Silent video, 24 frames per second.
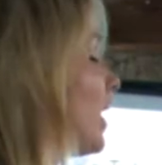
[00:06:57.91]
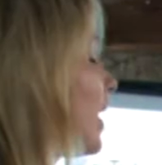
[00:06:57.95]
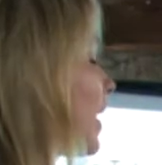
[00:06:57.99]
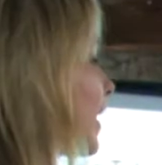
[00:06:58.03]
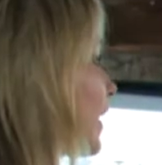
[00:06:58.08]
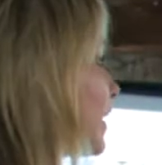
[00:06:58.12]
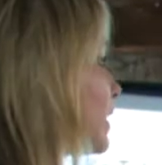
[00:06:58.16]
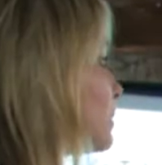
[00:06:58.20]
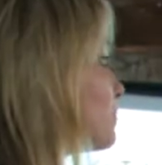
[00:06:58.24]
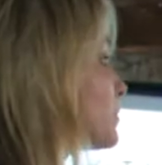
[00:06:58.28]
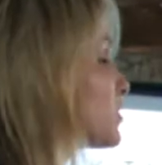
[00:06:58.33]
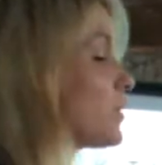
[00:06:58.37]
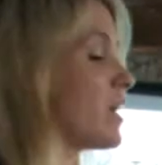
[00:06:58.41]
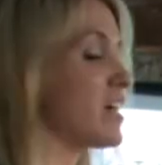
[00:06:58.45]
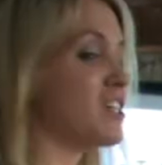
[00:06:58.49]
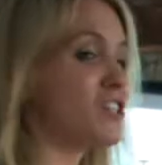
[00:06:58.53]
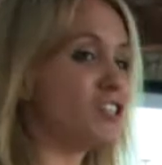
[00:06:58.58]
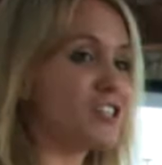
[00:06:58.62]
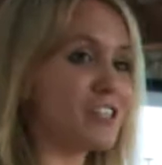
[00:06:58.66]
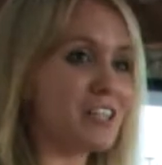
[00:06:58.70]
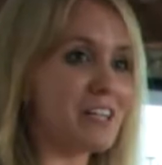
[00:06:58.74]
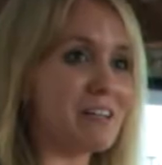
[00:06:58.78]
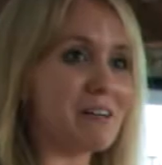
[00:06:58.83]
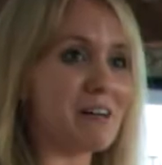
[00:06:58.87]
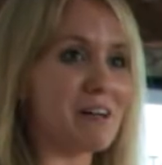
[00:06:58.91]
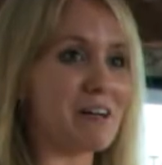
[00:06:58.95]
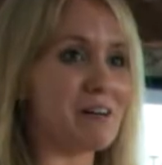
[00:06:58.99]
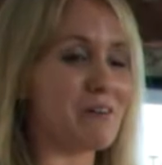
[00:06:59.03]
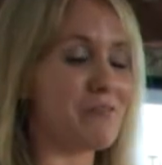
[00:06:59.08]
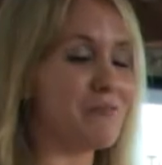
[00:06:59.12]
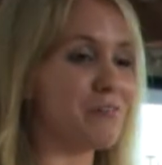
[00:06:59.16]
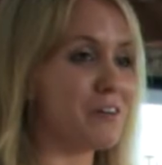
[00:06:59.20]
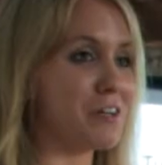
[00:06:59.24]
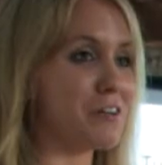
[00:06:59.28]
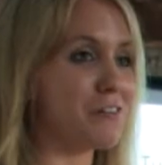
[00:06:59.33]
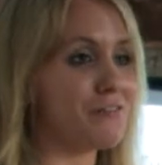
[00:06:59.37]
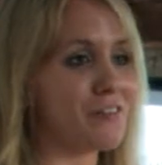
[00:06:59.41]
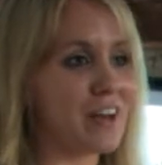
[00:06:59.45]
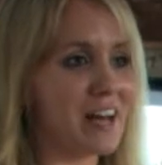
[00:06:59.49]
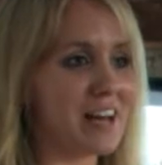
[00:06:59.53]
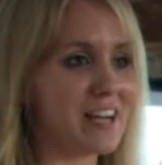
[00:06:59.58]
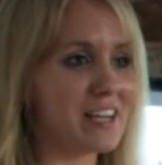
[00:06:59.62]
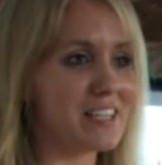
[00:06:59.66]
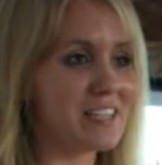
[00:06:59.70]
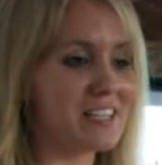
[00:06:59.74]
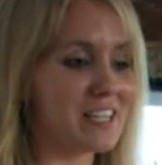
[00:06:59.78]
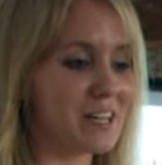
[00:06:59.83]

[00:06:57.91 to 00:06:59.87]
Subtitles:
So actually, fun fact,